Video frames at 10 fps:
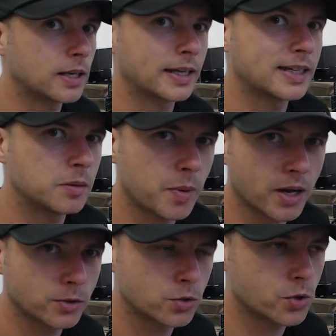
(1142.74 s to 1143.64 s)
like get
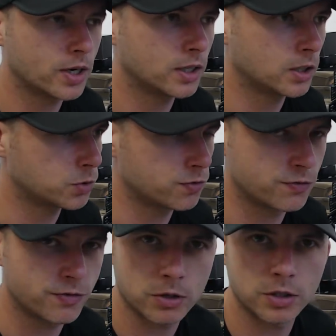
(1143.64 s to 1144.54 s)
back to training. It was
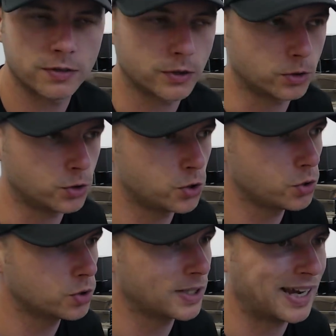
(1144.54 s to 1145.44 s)
very difficult.
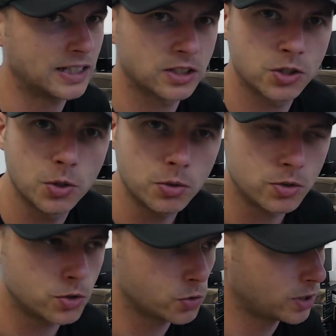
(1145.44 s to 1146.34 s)
Tuesday, I
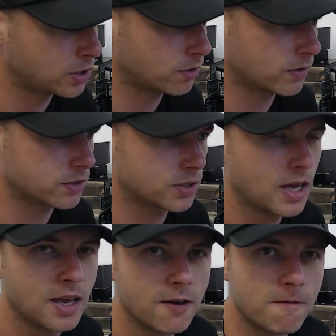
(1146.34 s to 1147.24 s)
couldn't do intervals.
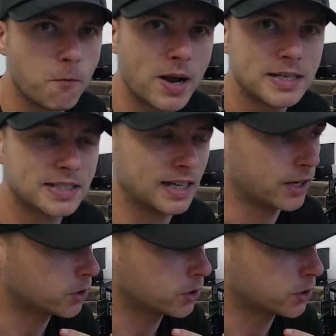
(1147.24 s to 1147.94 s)
Wednesday, I